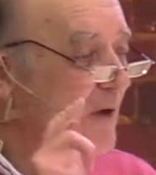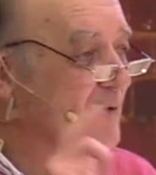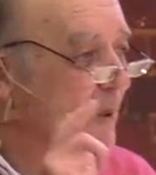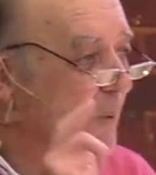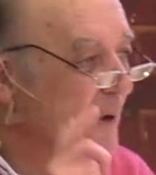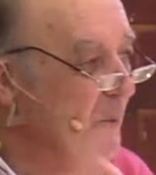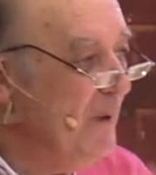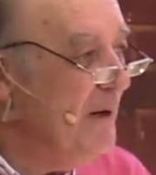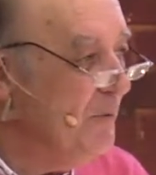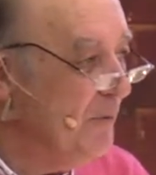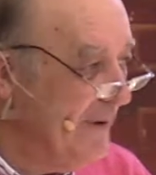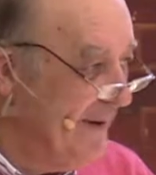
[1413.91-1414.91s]
So when
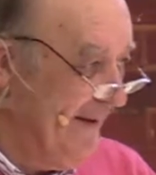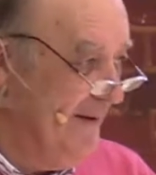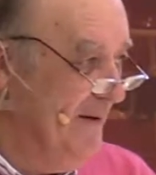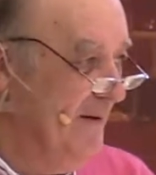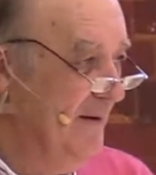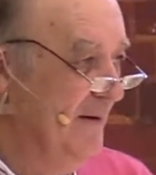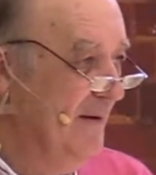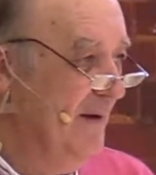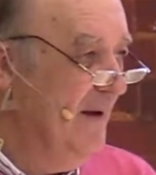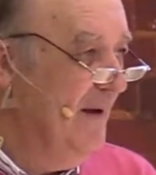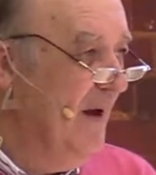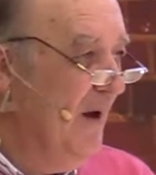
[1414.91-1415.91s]
we read,
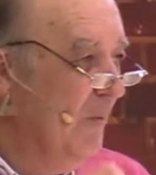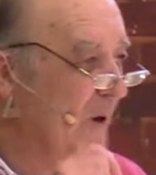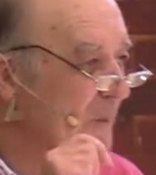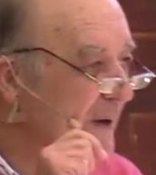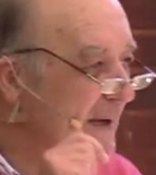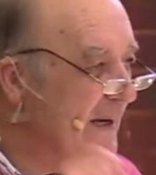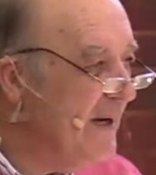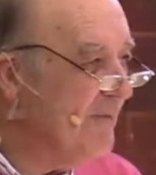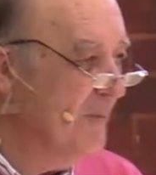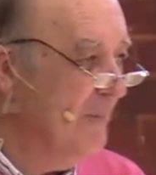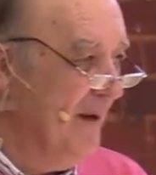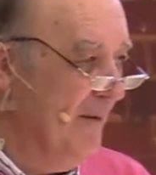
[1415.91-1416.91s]
when we hear
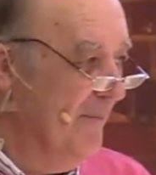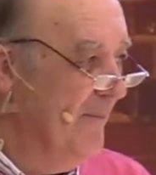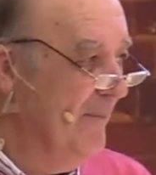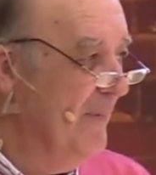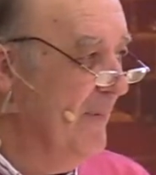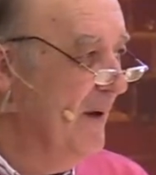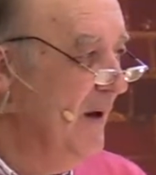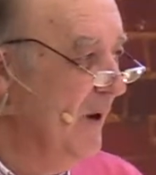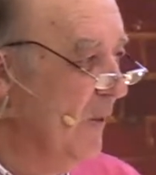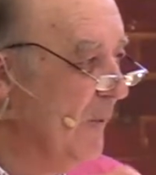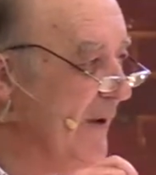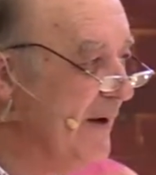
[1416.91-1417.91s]
from him, we're